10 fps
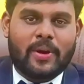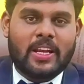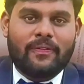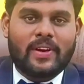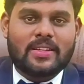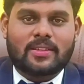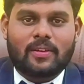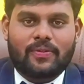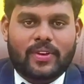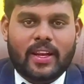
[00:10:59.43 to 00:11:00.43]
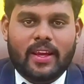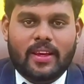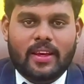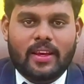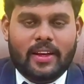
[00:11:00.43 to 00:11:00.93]
Benefits of
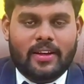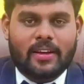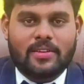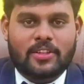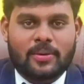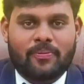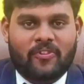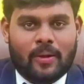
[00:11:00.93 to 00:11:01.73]
taking internship